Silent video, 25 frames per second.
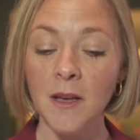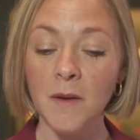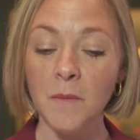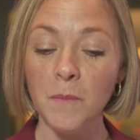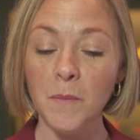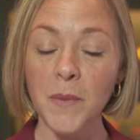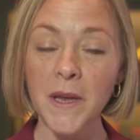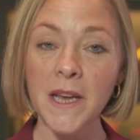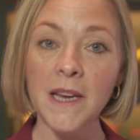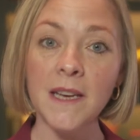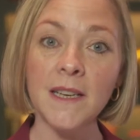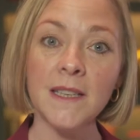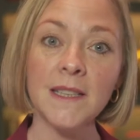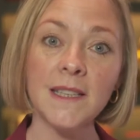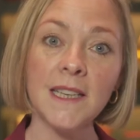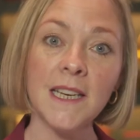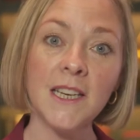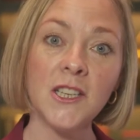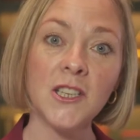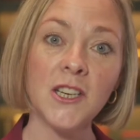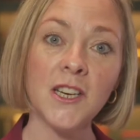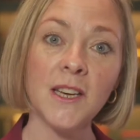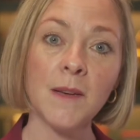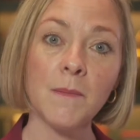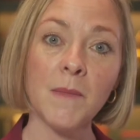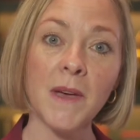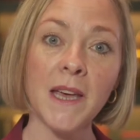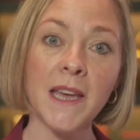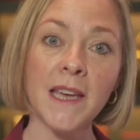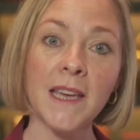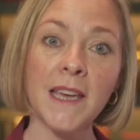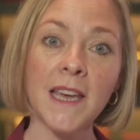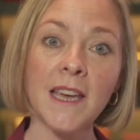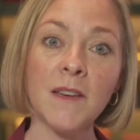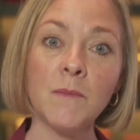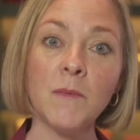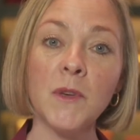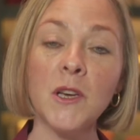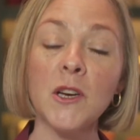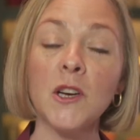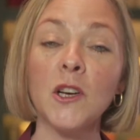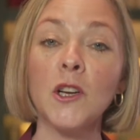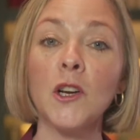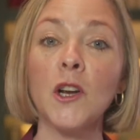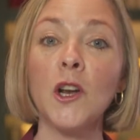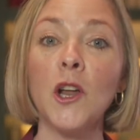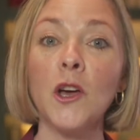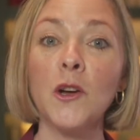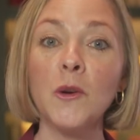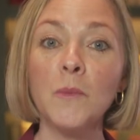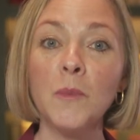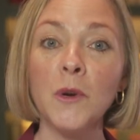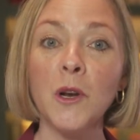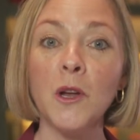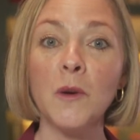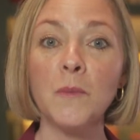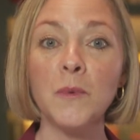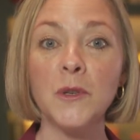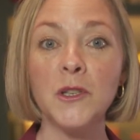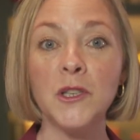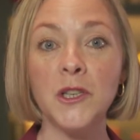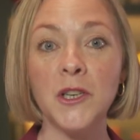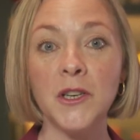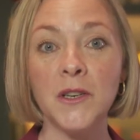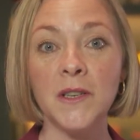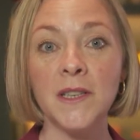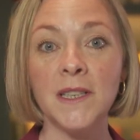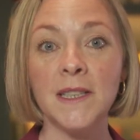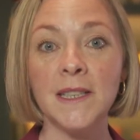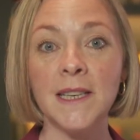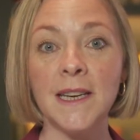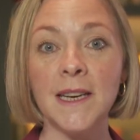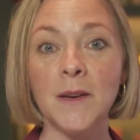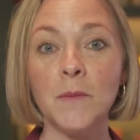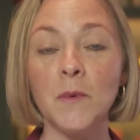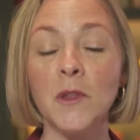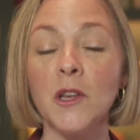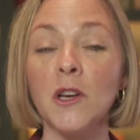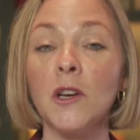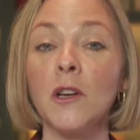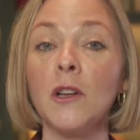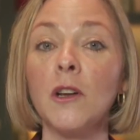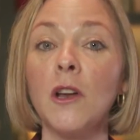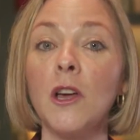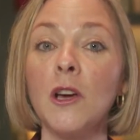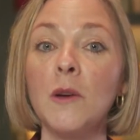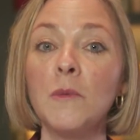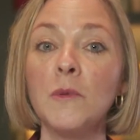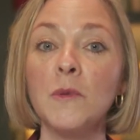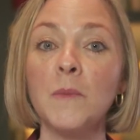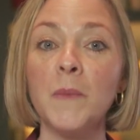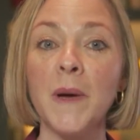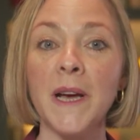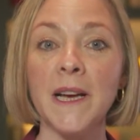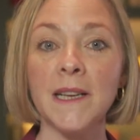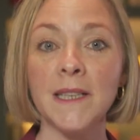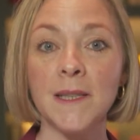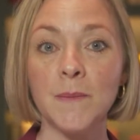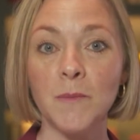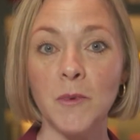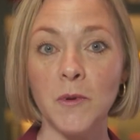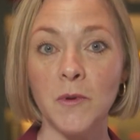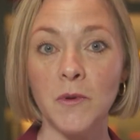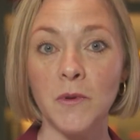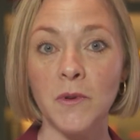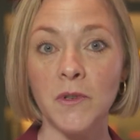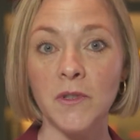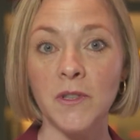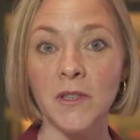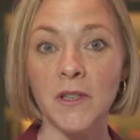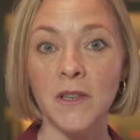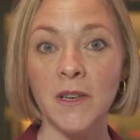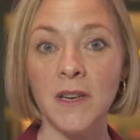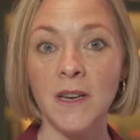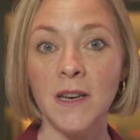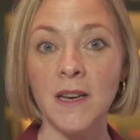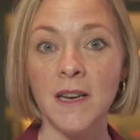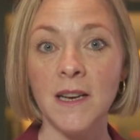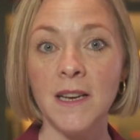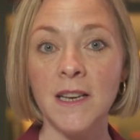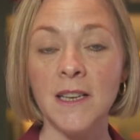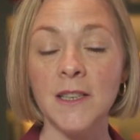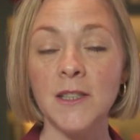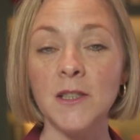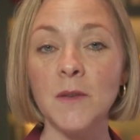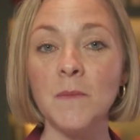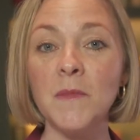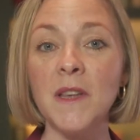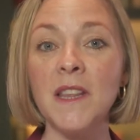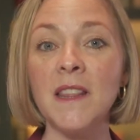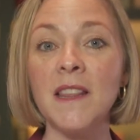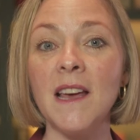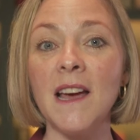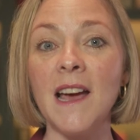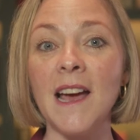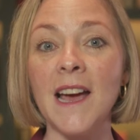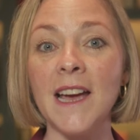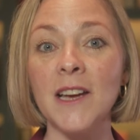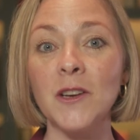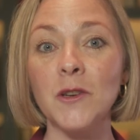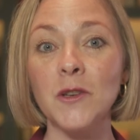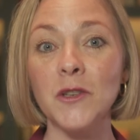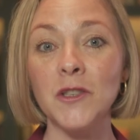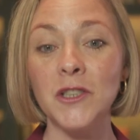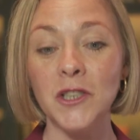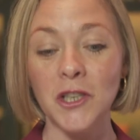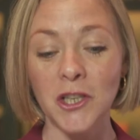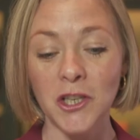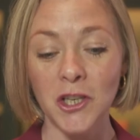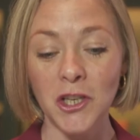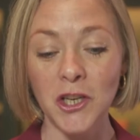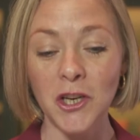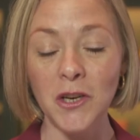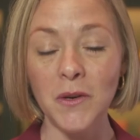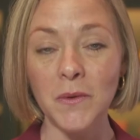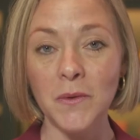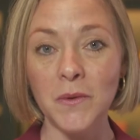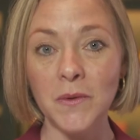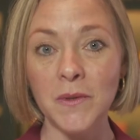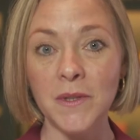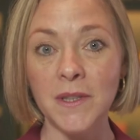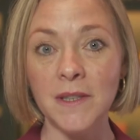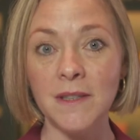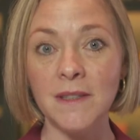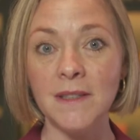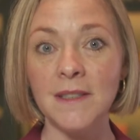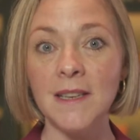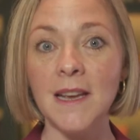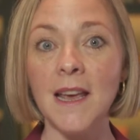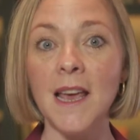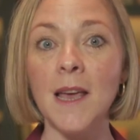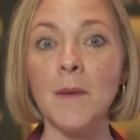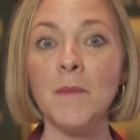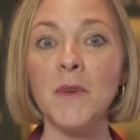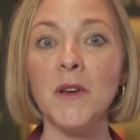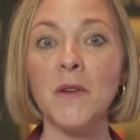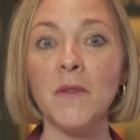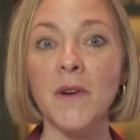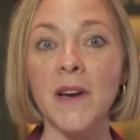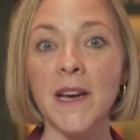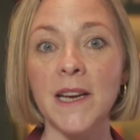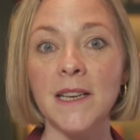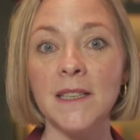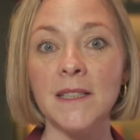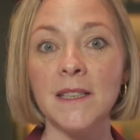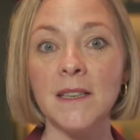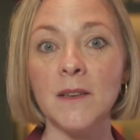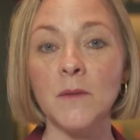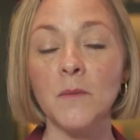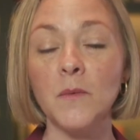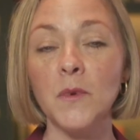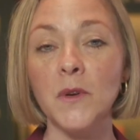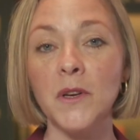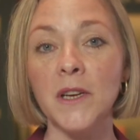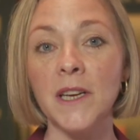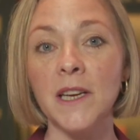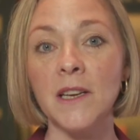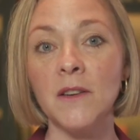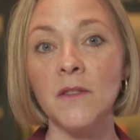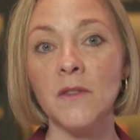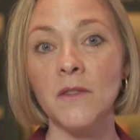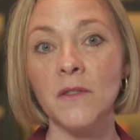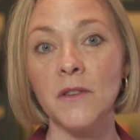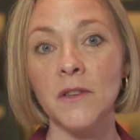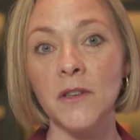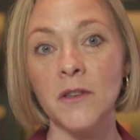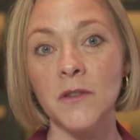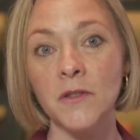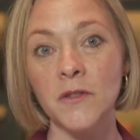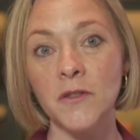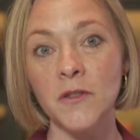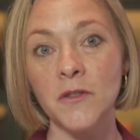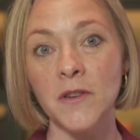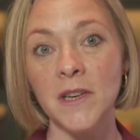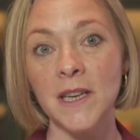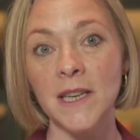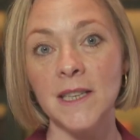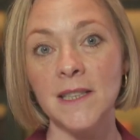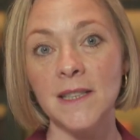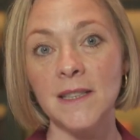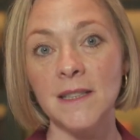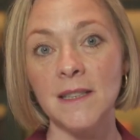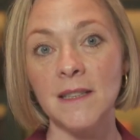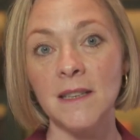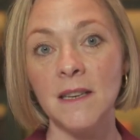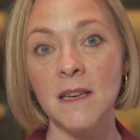Being a CGMA gave me a global opportunity with a global passport, something that I could use to emigrate and work in other countries.